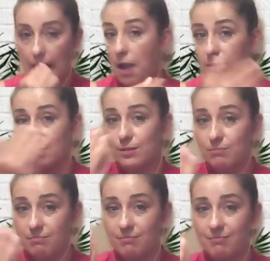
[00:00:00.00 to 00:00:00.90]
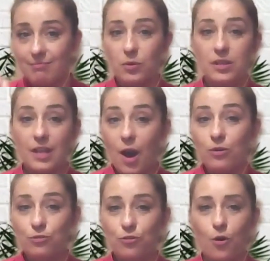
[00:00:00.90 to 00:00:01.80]
was
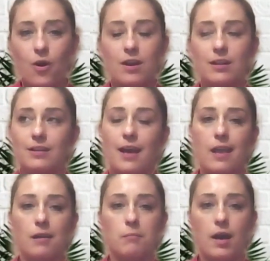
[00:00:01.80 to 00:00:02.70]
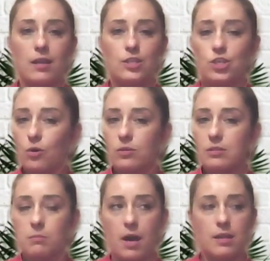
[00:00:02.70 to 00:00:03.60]
known for, like my jokes,
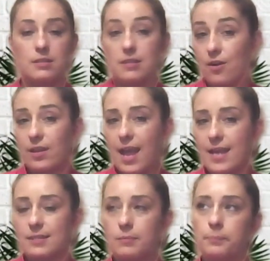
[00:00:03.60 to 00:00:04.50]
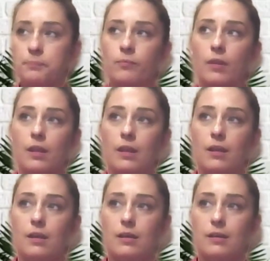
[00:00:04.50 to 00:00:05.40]
my sarcasm.
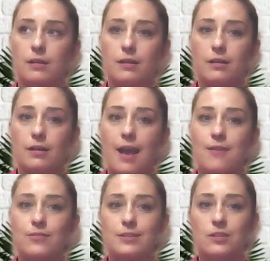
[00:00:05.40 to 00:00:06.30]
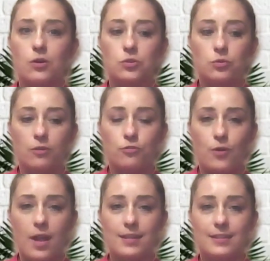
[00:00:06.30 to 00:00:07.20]
I even talked to a
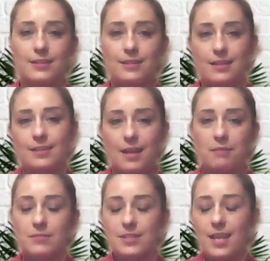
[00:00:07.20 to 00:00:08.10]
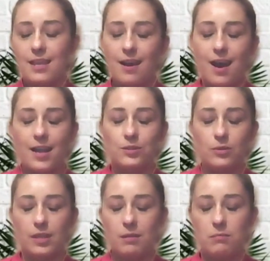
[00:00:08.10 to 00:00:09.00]
friend and I'm saying hi to
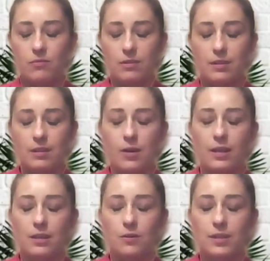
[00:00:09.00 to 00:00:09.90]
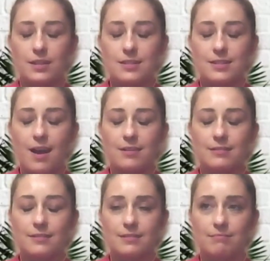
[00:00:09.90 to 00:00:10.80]
him, even though I know he's not
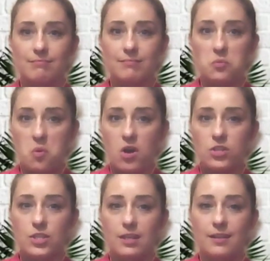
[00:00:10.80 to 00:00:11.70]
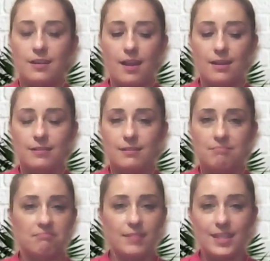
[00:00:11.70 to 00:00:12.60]
watching and
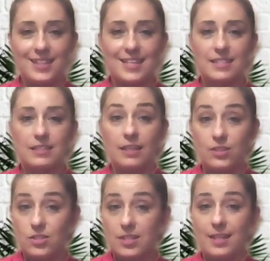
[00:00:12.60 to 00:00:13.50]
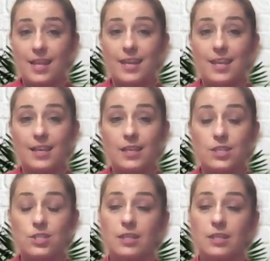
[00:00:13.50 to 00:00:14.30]
he doesn't understand any English.